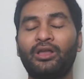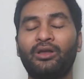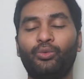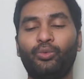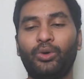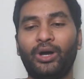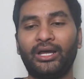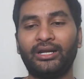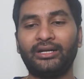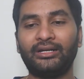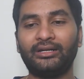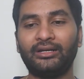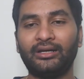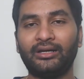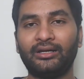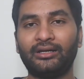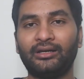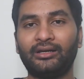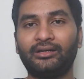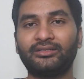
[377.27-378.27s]
One
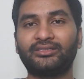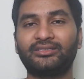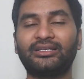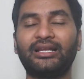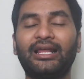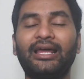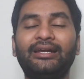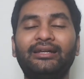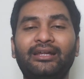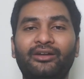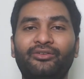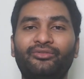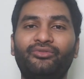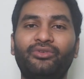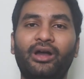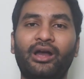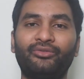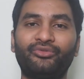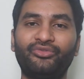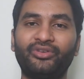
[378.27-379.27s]
slight
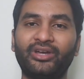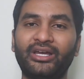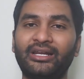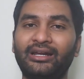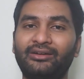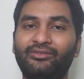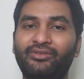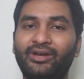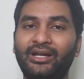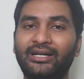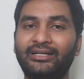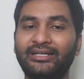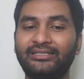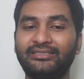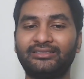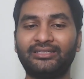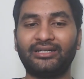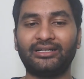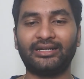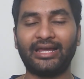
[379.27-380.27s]
unfair
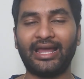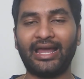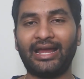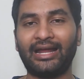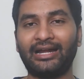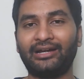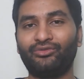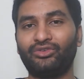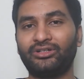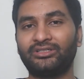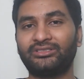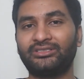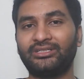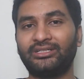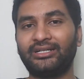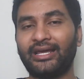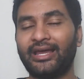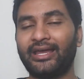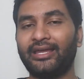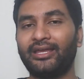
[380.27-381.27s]
advantage that I had was
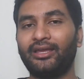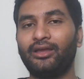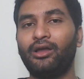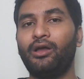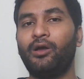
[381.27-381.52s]
that I